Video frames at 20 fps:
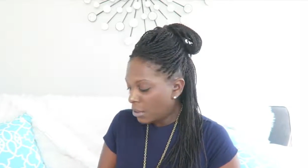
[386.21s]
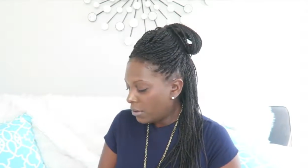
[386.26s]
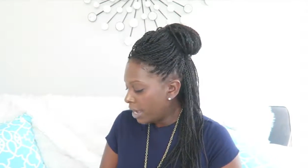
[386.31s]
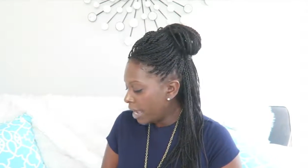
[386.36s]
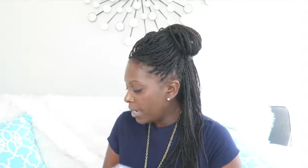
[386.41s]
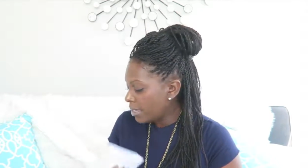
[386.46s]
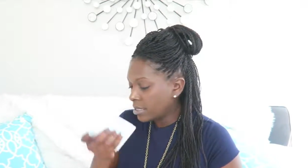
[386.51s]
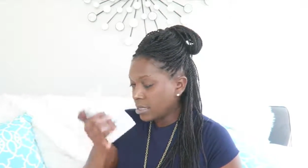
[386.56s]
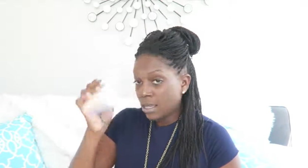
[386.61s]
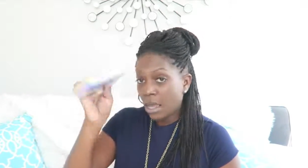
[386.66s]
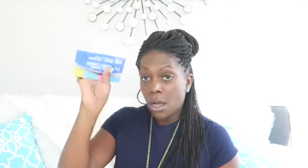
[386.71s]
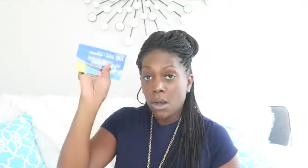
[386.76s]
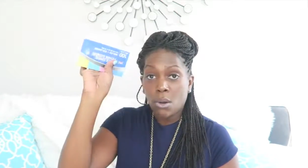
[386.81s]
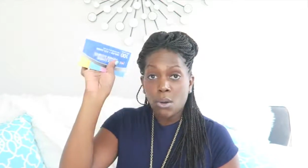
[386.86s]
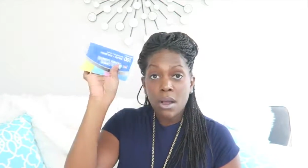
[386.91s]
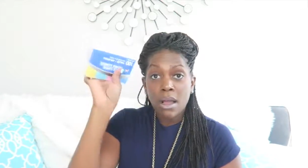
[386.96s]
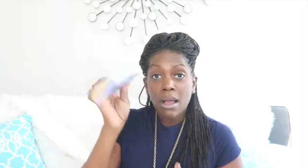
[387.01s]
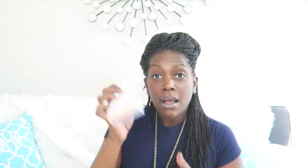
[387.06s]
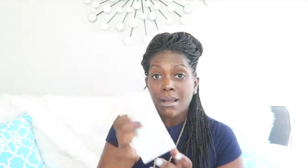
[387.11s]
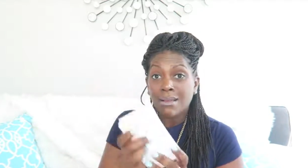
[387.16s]
Okay,
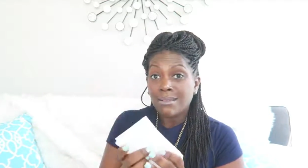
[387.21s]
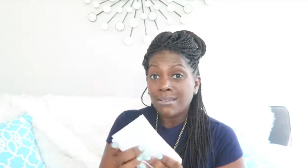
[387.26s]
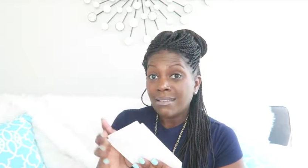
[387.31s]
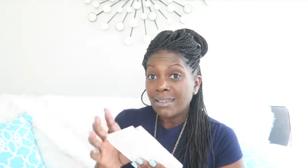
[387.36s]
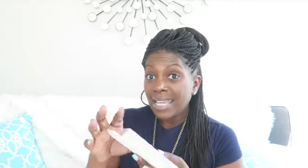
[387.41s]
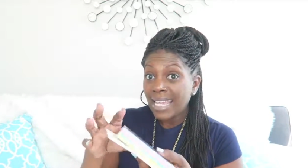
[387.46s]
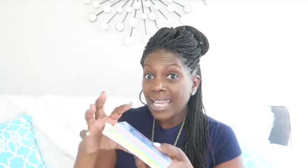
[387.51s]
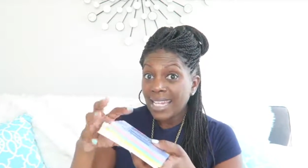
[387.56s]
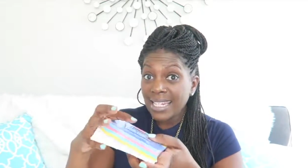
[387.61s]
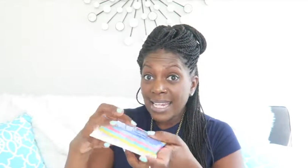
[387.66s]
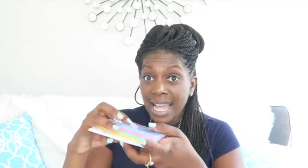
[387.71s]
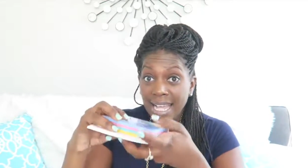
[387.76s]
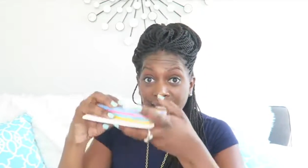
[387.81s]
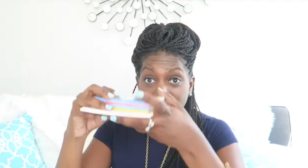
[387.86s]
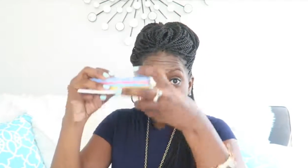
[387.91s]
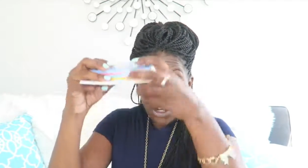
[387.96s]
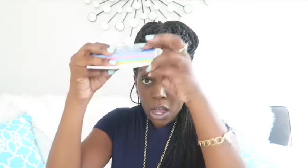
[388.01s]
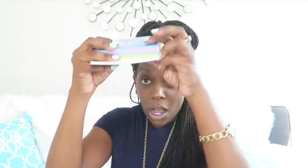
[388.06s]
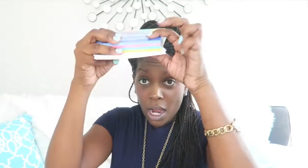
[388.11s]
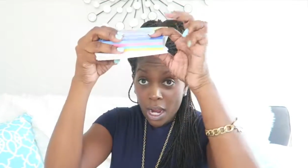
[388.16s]
so
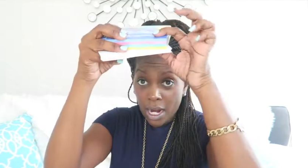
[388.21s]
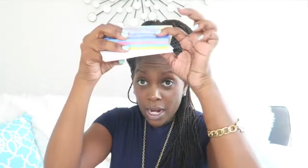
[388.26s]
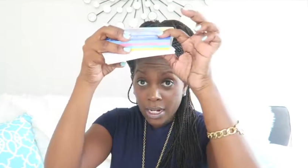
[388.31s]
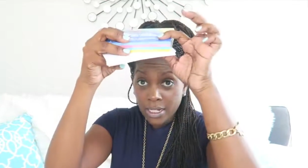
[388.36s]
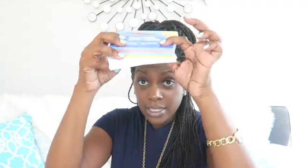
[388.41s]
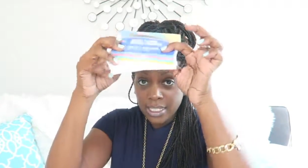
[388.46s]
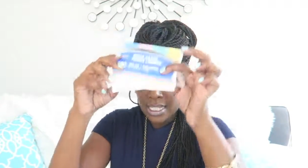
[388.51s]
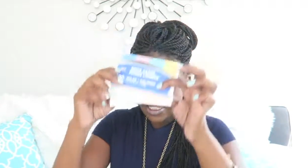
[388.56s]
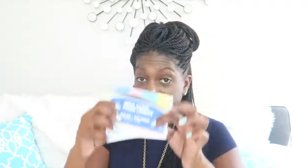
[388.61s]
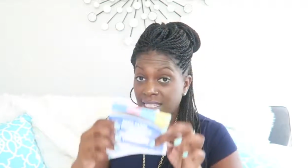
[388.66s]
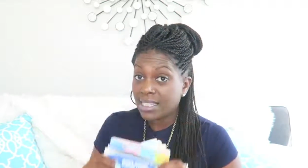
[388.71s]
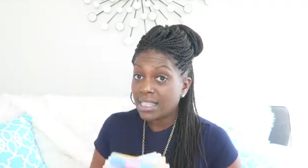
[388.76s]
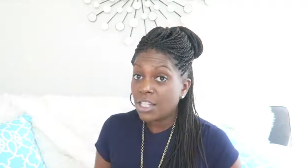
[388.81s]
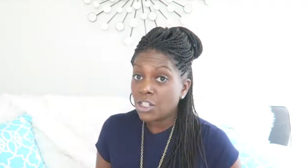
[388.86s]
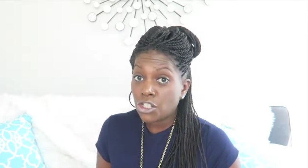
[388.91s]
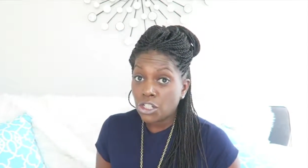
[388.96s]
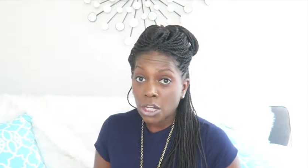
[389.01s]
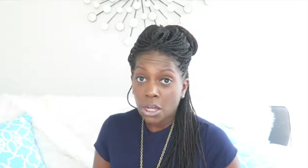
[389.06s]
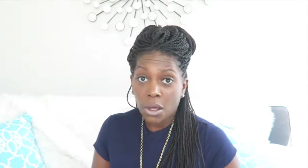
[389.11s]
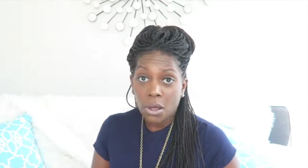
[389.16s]
index cards,
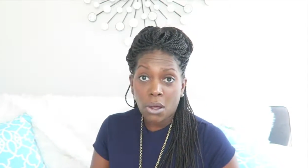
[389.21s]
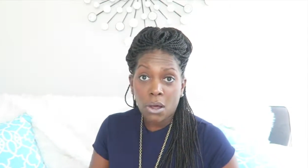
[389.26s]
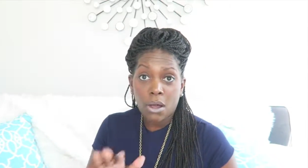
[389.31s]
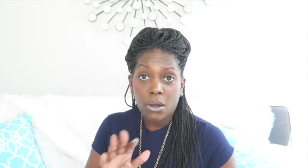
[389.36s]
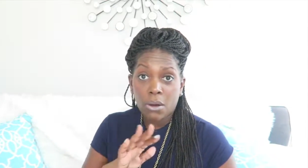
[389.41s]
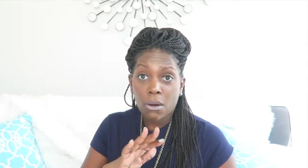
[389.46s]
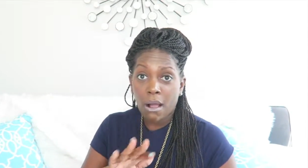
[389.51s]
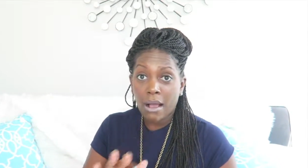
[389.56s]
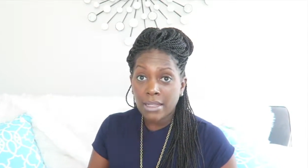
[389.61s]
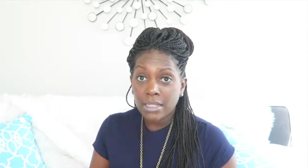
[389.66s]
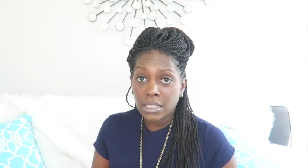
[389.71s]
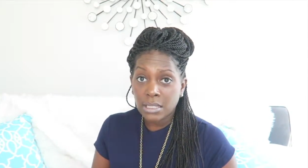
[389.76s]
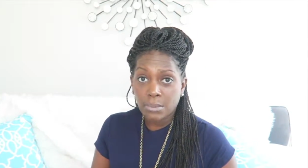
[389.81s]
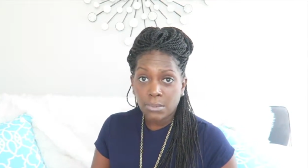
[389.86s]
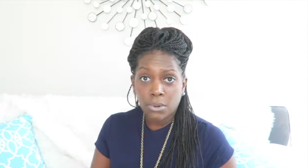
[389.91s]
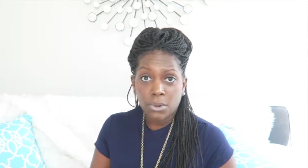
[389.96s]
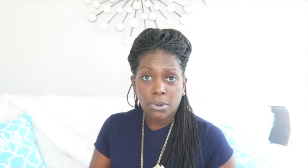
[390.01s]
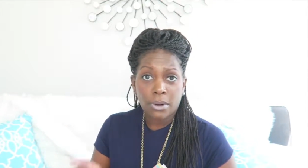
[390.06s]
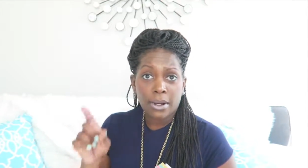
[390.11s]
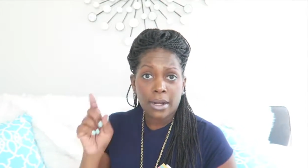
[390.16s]
essential across the
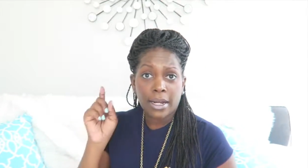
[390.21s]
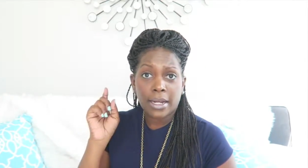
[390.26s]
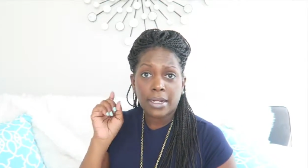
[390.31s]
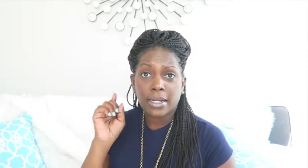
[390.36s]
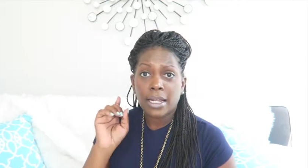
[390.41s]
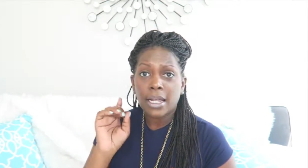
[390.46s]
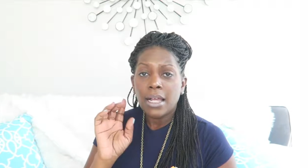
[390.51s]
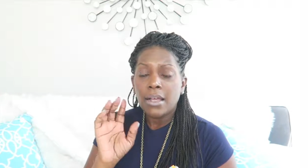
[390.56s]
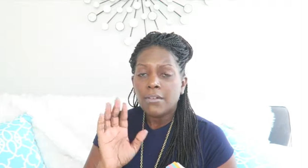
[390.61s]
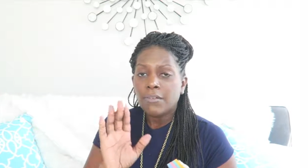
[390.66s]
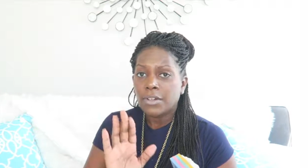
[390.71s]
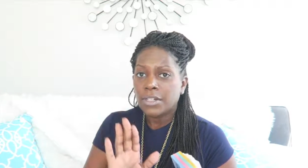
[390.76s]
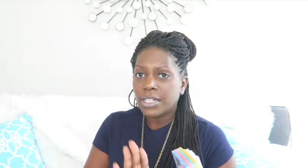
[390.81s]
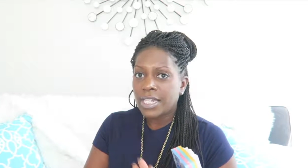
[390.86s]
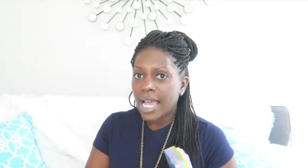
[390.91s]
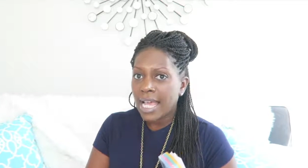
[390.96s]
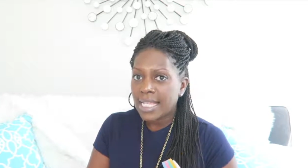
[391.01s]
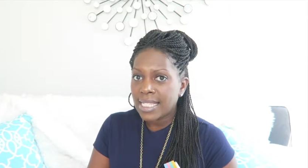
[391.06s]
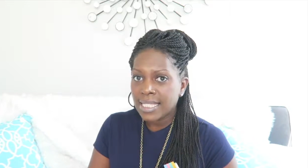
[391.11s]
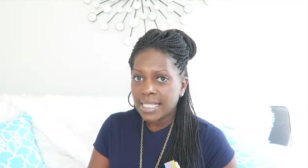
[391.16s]
board for
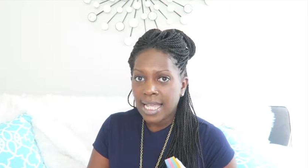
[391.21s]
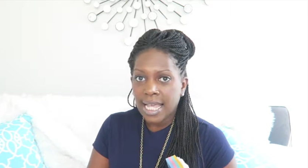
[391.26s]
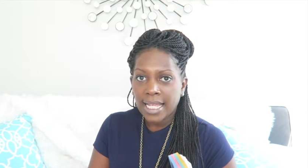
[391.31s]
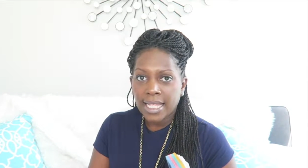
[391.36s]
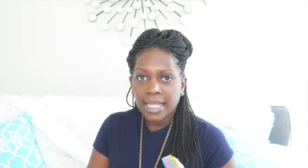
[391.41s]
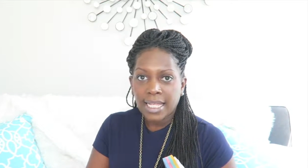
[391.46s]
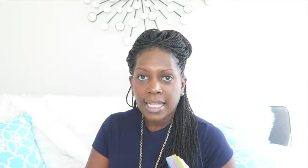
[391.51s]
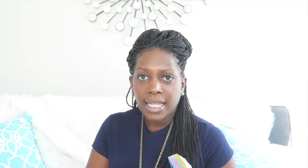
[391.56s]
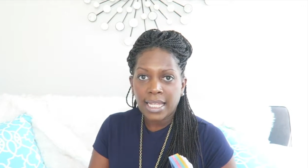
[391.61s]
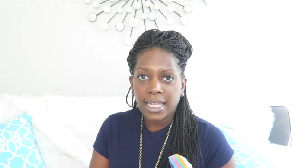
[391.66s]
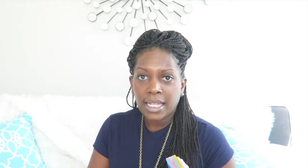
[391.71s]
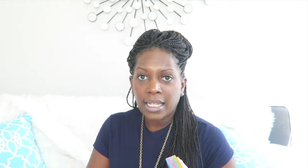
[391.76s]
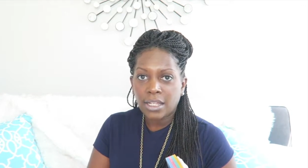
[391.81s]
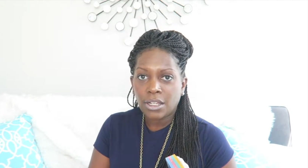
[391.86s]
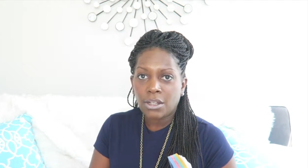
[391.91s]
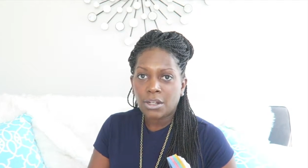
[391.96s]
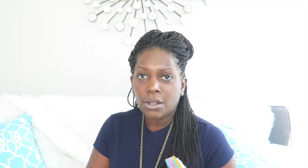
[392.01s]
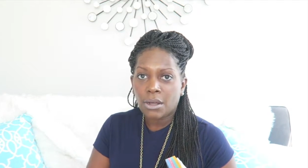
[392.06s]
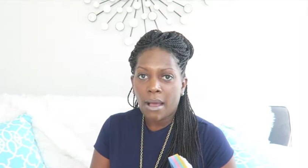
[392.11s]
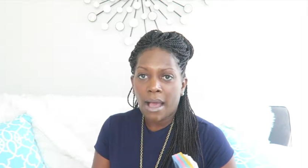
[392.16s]
test taking,
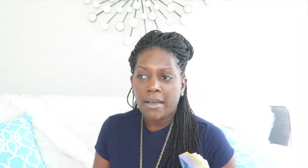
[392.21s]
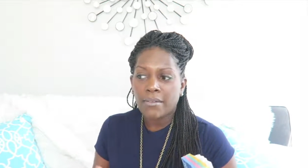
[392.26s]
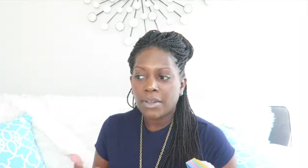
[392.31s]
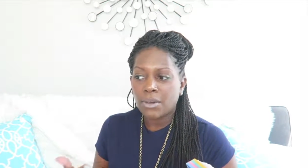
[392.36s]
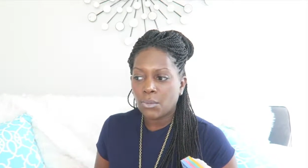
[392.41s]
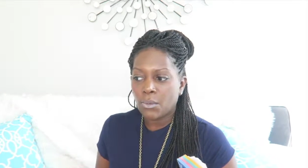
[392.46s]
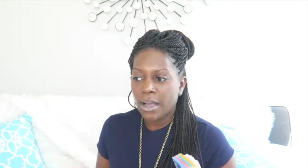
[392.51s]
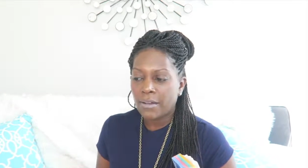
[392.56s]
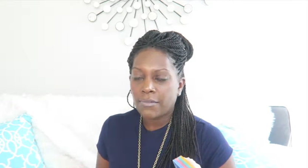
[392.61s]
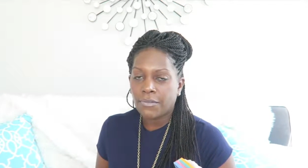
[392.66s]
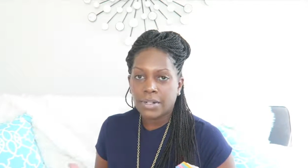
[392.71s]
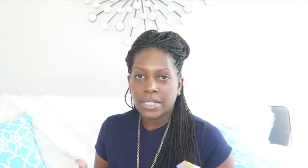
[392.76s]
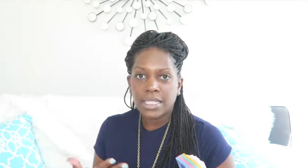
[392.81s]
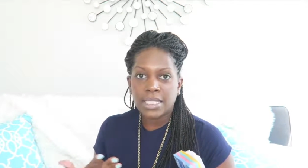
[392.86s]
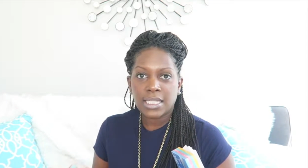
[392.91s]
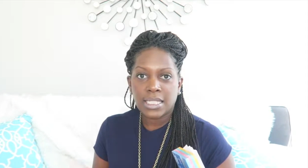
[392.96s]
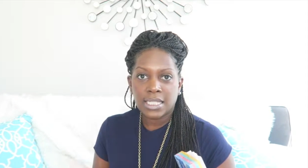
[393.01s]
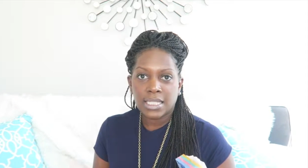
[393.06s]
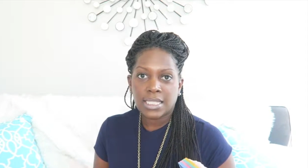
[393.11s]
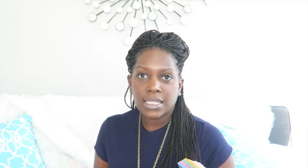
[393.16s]
you know, having
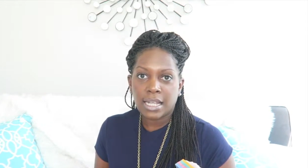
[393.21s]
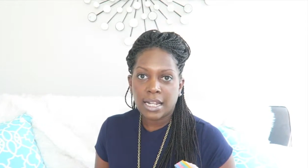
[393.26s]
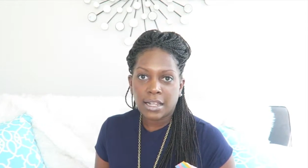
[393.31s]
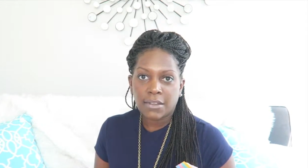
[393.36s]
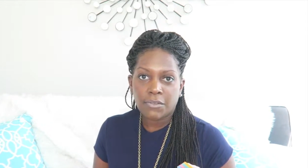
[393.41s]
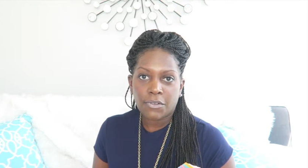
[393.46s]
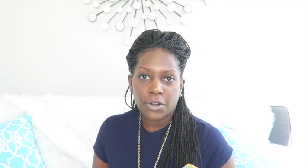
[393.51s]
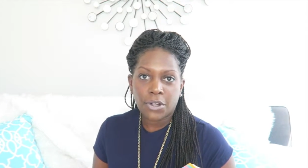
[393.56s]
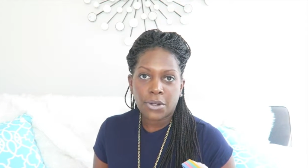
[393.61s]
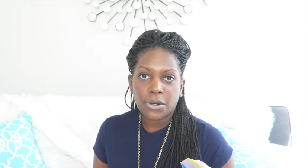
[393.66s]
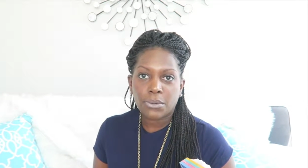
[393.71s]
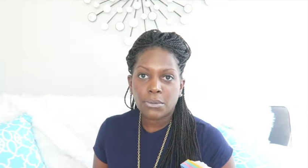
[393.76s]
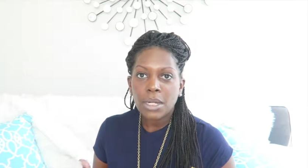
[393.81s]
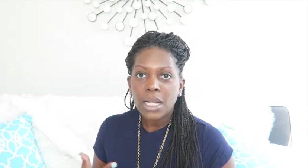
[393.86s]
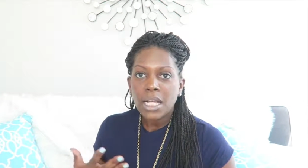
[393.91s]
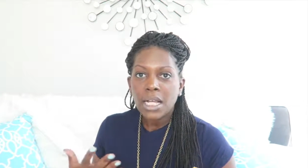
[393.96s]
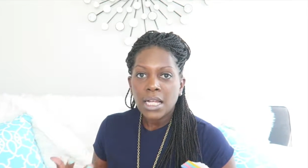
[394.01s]
reference to study for your